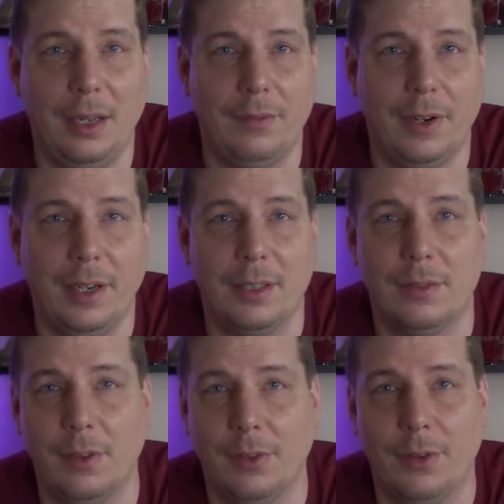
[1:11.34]
variants
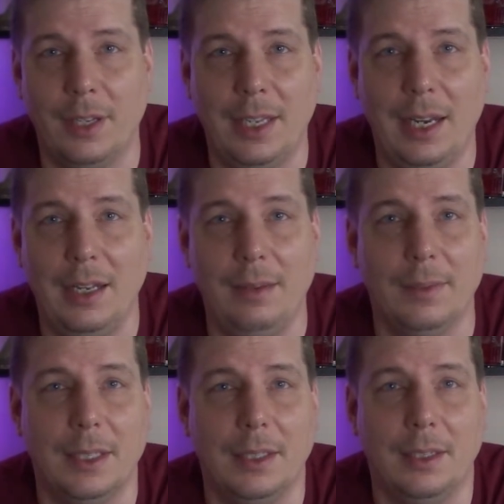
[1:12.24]
of the
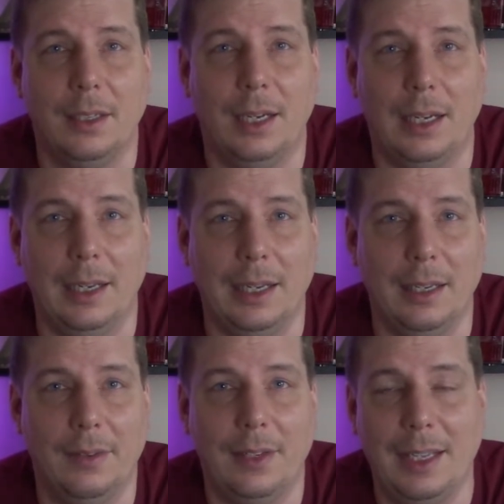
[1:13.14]
3080
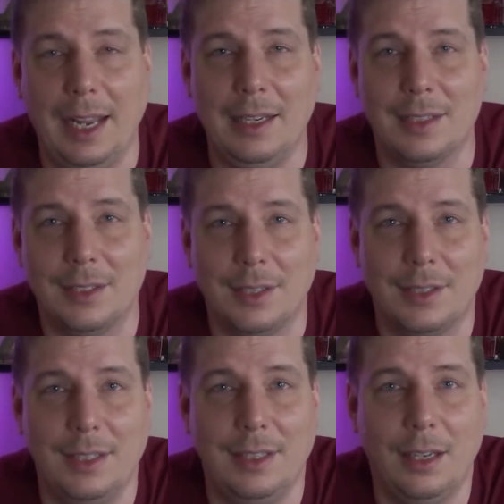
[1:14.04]
and the 8 and
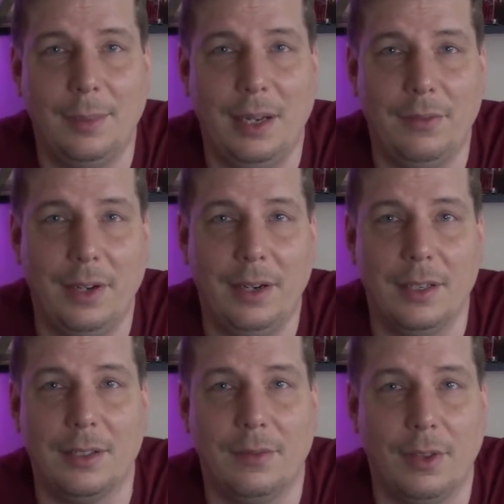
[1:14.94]
16 gigabyte
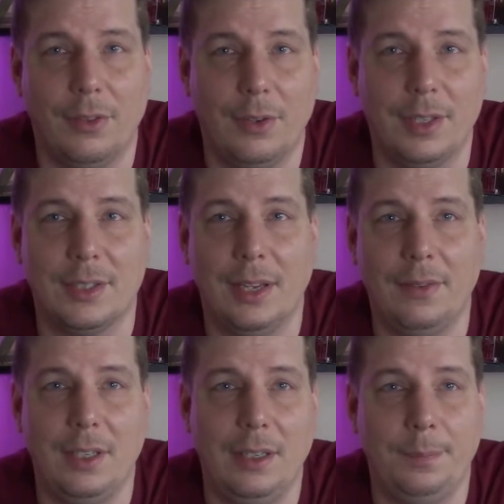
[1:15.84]
variants of the
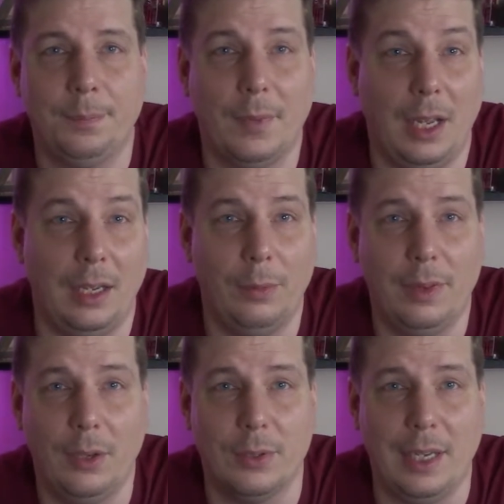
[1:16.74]
3070, with
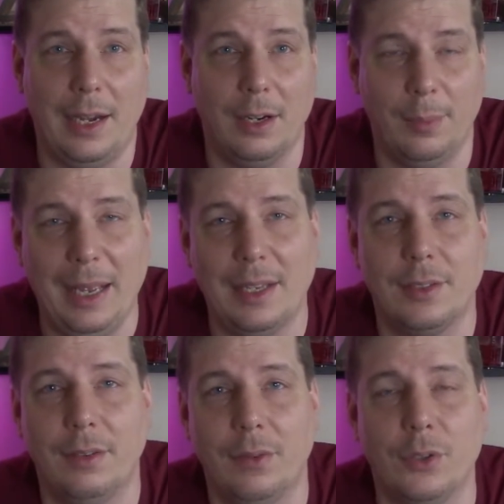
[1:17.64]
those higher
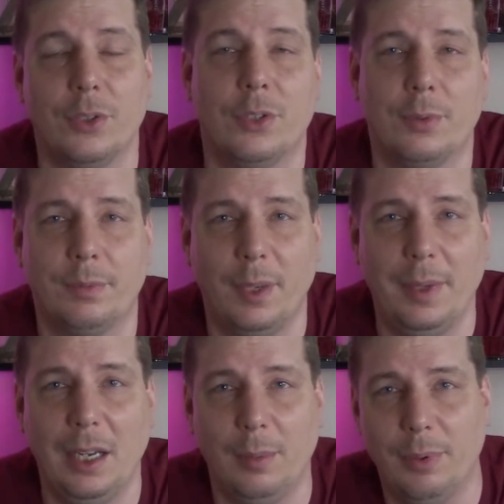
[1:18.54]
capacity versions
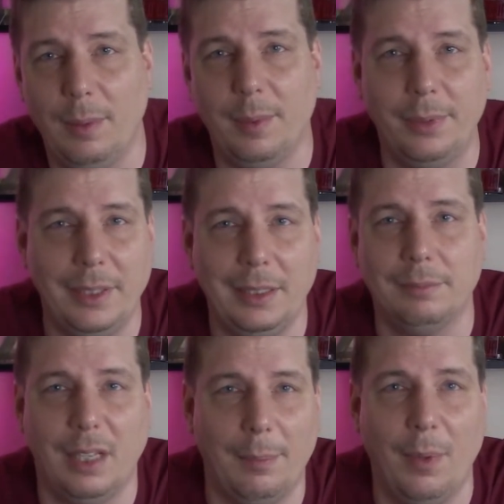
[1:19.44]
coming out
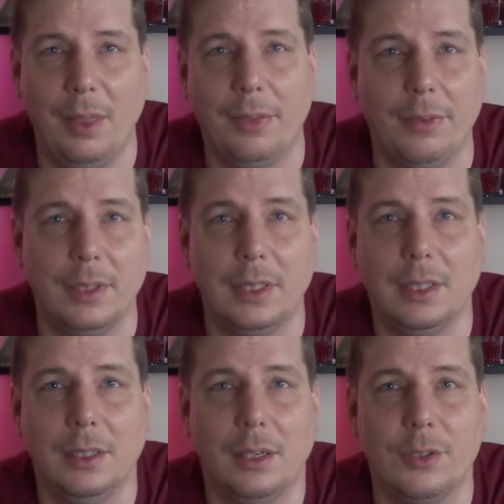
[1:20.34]
probably a month
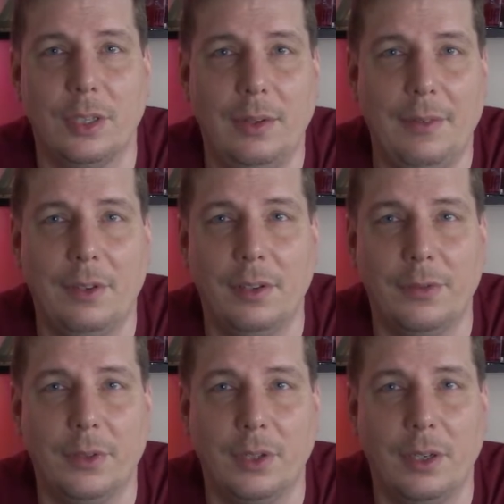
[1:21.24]
or so after the
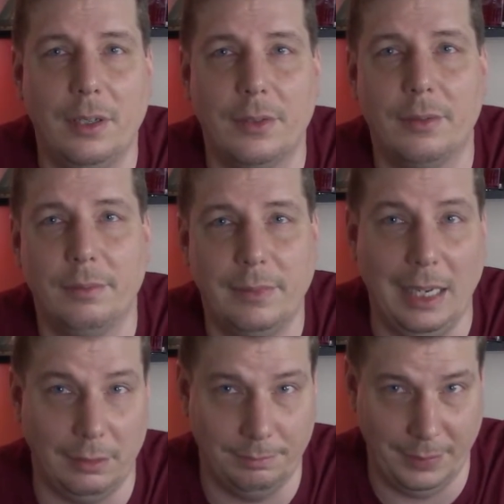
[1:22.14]
first cards.
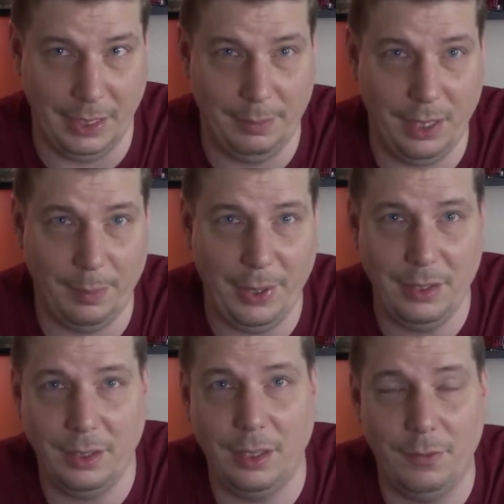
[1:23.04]
Now, in my
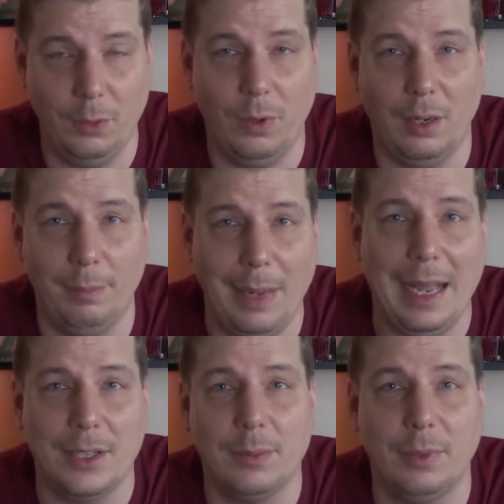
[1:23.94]
opinion, if you want
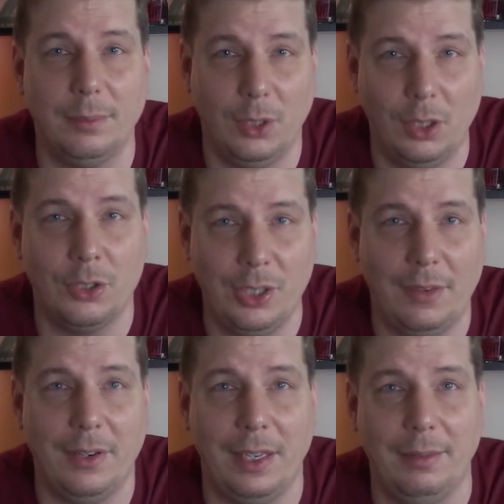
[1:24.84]
maximum
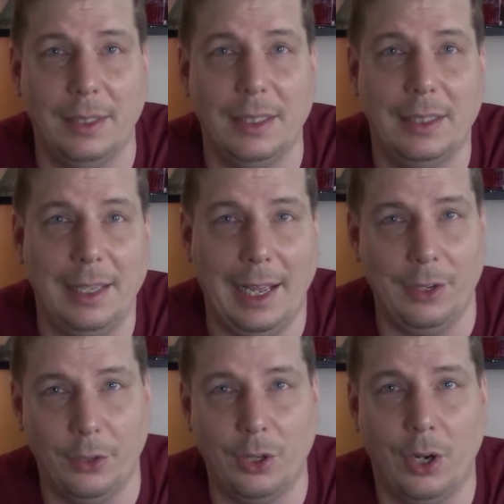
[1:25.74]
longevity,
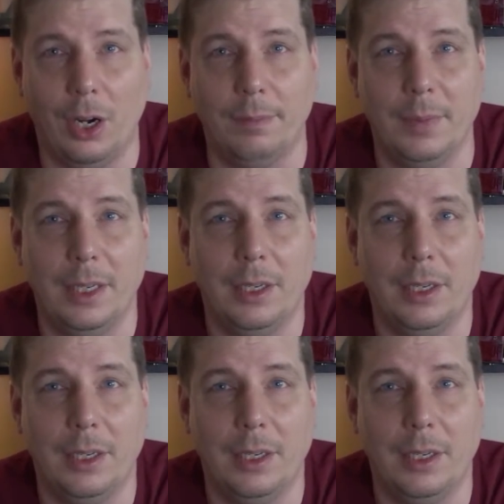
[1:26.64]
your card,